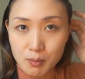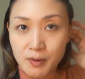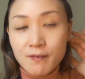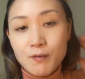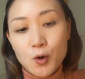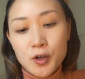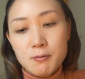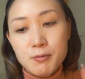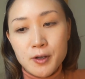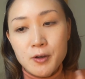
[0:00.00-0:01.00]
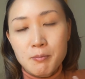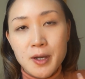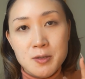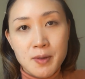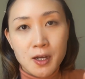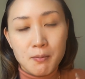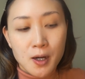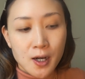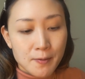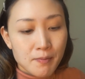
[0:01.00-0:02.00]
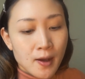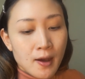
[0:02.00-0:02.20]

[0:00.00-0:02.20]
before you put your base makeup on,